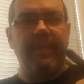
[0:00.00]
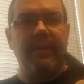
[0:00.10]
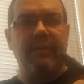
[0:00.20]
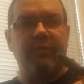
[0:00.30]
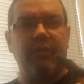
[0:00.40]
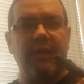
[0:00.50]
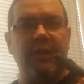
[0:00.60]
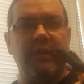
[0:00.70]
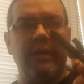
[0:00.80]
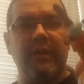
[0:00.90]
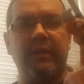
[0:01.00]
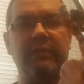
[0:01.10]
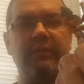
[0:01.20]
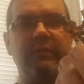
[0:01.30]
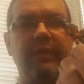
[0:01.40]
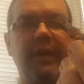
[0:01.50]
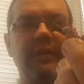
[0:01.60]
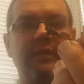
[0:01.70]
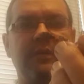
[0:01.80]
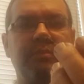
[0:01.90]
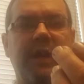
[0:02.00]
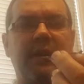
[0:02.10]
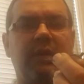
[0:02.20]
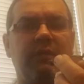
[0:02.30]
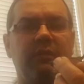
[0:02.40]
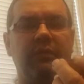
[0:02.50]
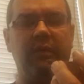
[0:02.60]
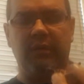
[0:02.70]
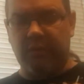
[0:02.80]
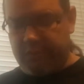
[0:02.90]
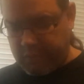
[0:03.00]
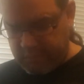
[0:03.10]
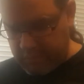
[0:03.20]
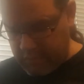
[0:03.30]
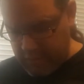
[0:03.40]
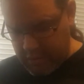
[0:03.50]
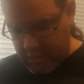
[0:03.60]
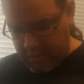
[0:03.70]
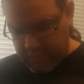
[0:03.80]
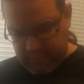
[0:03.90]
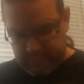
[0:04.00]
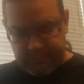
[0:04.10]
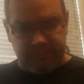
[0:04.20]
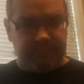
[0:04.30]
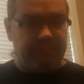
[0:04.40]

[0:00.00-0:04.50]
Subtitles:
kind of had the splatter all over them.